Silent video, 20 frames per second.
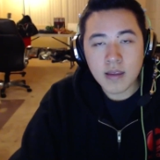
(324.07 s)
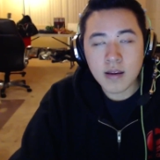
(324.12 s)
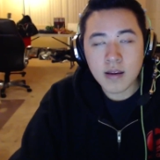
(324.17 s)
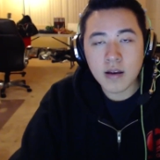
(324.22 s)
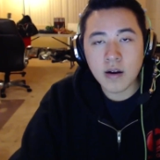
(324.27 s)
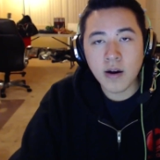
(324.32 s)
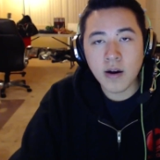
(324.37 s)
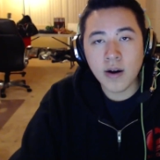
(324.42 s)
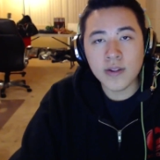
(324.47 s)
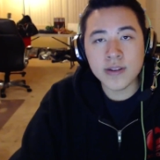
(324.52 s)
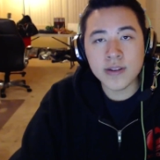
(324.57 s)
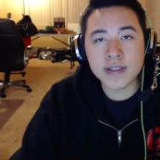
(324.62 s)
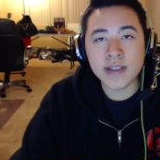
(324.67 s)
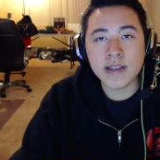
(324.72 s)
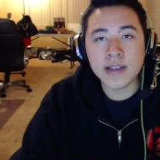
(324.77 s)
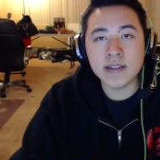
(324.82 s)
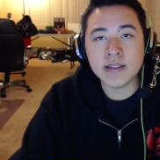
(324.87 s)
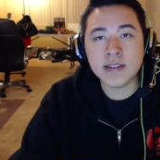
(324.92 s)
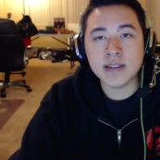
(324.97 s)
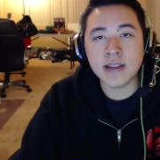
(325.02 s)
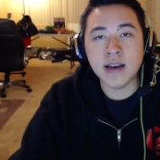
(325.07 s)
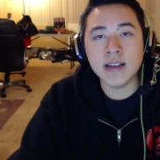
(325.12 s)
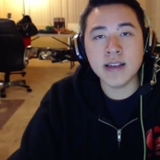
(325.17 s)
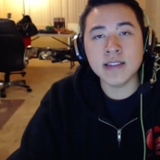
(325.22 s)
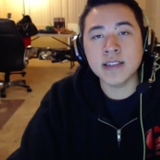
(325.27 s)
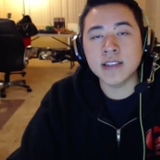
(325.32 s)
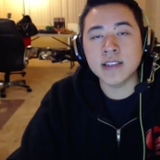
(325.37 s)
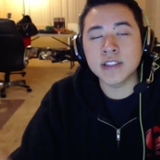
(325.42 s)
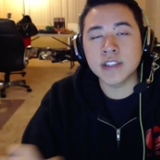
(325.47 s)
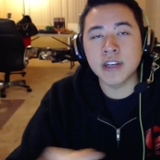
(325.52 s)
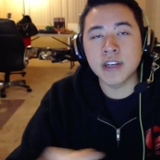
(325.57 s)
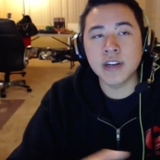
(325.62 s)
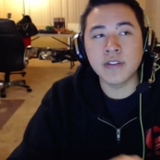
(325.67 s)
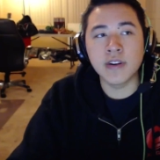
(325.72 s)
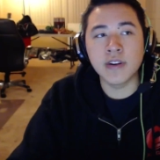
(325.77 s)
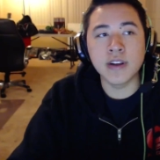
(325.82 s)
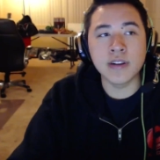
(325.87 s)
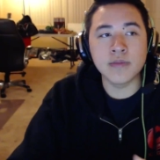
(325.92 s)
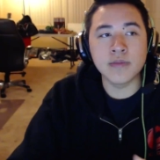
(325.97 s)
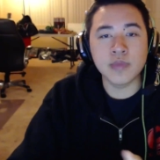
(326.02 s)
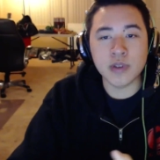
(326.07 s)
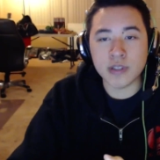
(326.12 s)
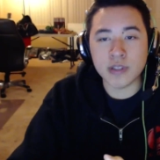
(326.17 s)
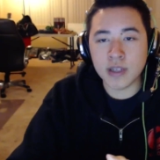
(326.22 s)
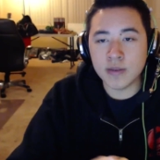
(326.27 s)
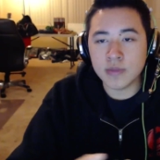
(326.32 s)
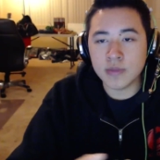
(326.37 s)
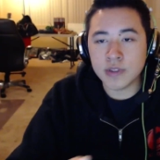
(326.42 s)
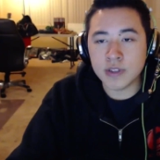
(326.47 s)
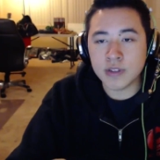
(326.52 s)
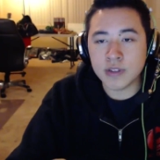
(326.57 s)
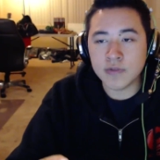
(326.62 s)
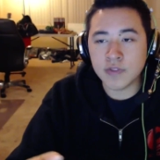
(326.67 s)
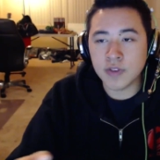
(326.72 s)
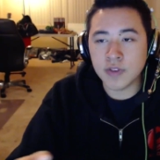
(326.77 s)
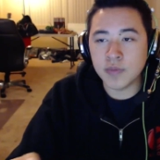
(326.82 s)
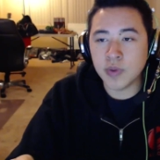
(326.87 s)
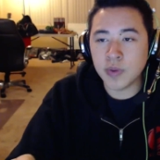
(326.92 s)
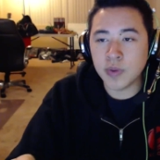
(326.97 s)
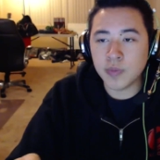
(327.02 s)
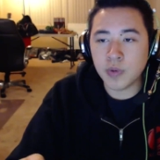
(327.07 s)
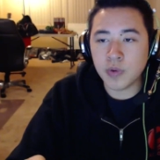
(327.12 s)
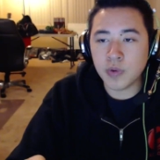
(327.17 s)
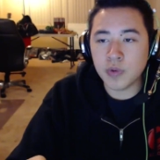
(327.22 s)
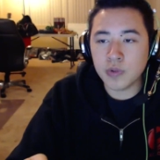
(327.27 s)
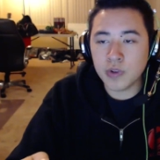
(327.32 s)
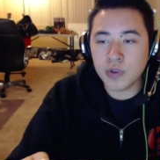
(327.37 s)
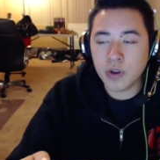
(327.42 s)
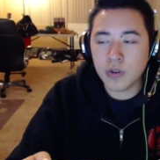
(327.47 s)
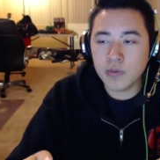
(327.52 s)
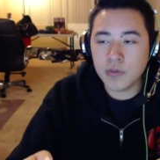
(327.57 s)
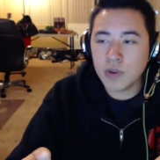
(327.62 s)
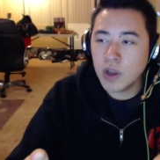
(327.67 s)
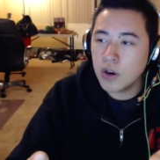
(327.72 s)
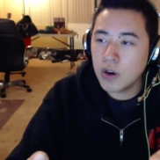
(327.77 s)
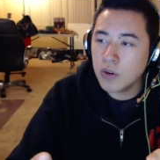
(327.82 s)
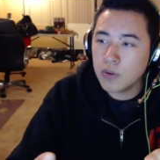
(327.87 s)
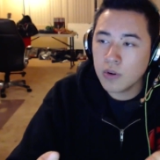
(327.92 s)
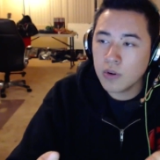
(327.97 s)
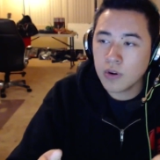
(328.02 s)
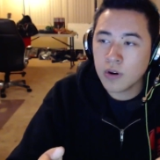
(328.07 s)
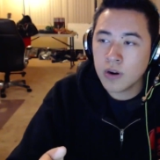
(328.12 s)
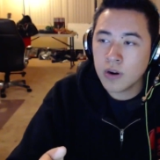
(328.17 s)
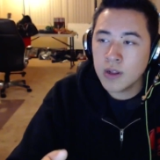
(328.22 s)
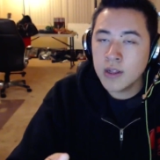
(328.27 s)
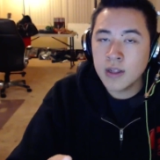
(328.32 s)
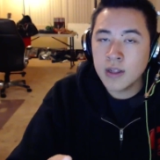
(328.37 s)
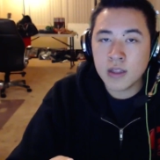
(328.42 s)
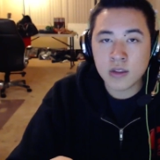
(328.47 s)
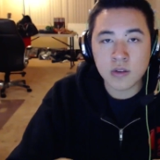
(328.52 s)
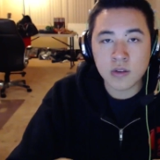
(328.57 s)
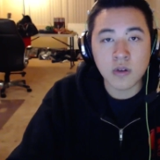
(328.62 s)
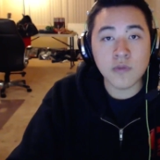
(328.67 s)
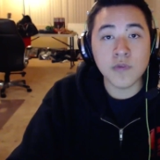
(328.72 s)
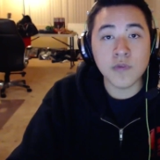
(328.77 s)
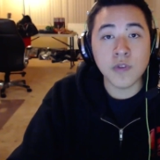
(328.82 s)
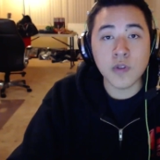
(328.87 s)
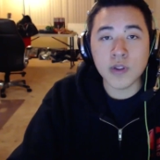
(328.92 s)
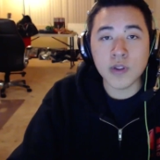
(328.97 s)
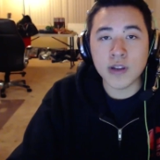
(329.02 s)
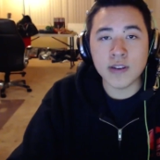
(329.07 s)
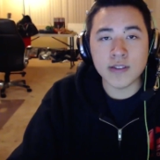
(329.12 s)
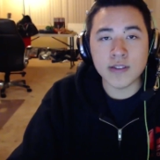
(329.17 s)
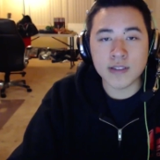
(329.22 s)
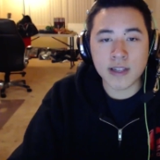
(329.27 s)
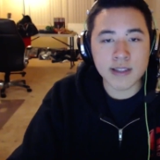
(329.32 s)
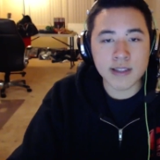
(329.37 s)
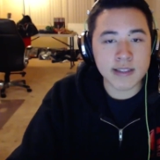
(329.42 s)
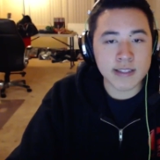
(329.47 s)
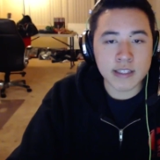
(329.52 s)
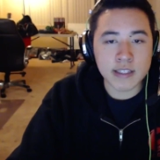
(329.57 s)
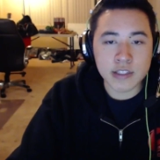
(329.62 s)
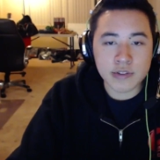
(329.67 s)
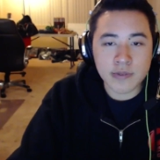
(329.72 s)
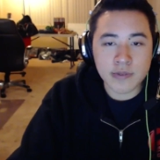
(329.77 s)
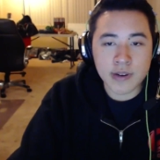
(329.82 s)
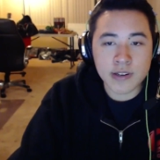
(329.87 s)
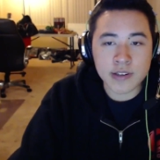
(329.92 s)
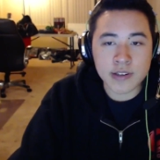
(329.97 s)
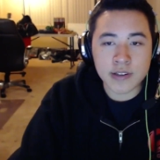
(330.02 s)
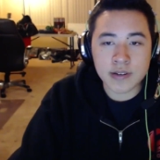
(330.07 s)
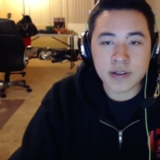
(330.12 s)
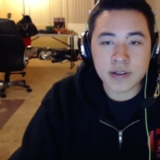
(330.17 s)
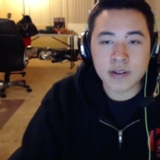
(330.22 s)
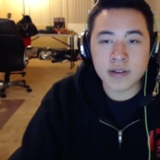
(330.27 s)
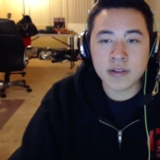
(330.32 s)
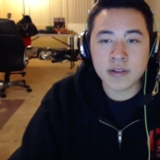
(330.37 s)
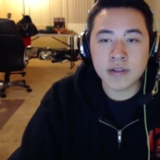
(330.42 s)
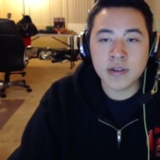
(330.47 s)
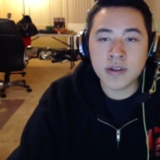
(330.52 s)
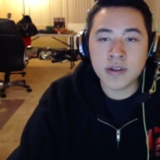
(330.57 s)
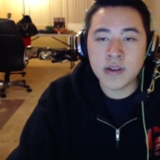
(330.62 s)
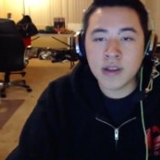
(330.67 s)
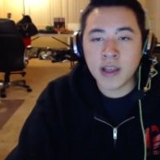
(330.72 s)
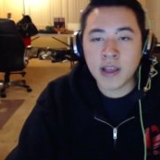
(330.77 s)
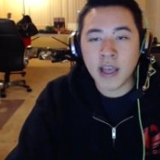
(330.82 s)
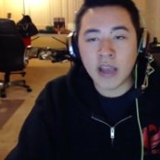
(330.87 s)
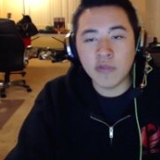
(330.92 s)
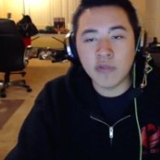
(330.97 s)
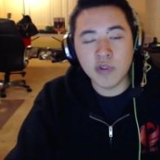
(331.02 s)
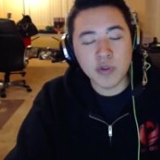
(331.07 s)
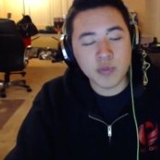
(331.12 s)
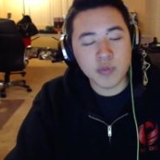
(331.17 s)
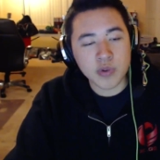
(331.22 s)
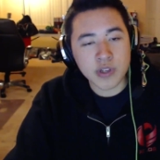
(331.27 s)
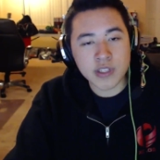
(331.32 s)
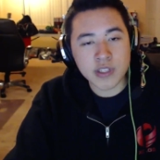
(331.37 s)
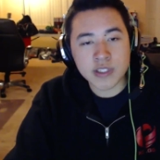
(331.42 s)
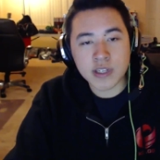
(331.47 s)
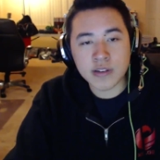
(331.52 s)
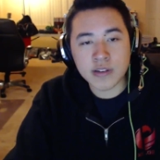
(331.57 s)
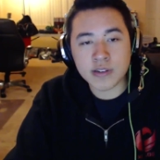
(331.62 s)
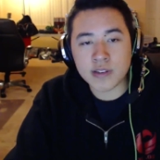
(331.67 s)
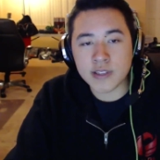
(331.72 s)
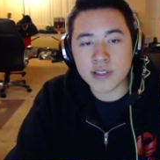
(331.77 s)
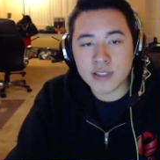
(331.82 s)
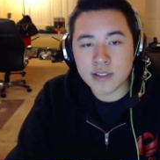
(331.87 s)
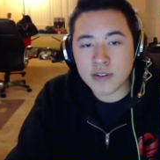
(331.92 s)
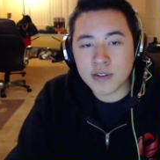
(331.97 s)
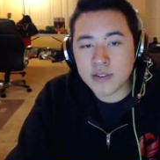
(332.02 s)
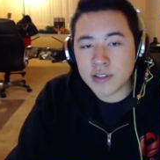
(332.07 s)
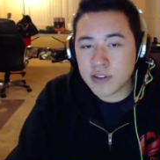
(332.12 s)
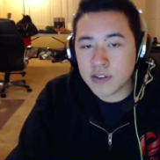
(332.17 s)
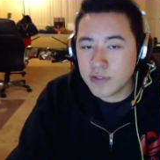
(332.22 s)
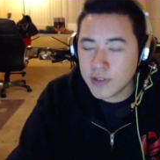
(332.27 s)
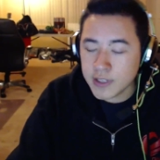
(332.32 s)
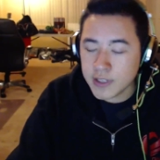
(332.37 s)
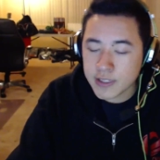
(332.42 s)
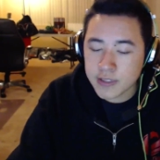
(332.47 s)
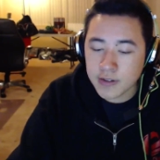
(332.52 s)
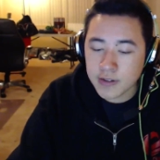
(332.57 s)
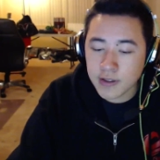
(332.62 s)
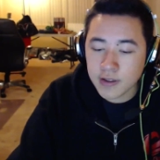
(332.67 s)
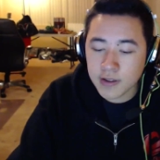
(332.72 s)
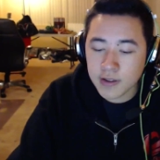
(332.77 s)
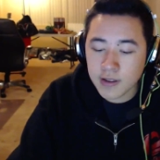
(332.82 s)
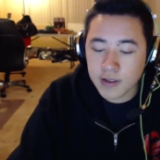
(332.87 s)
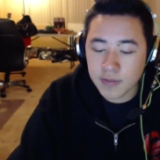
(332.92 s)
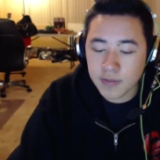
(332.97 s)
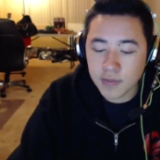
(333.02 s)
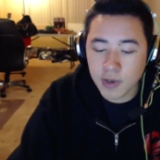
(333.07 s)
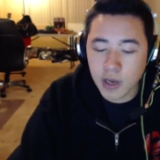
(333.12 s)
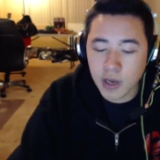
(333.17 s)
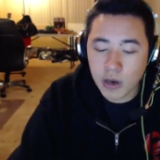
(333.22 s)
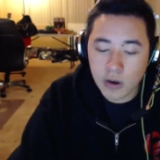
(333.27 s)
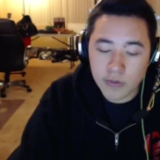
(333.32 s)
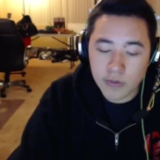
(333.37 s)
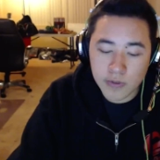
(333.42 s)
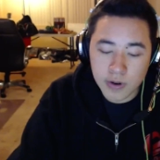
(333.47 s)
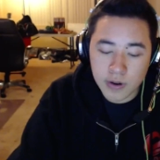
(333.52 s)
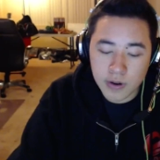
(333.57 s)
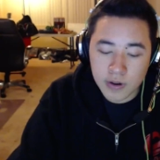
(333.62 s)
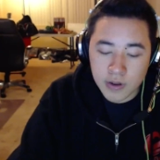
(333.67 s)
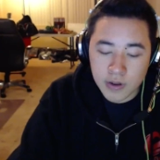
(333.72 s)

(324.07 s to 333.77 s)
All this hate does is generate presumptions from people who don't know or don't fully understand the situation. And we appreciate your concerns and critiques of the team. However,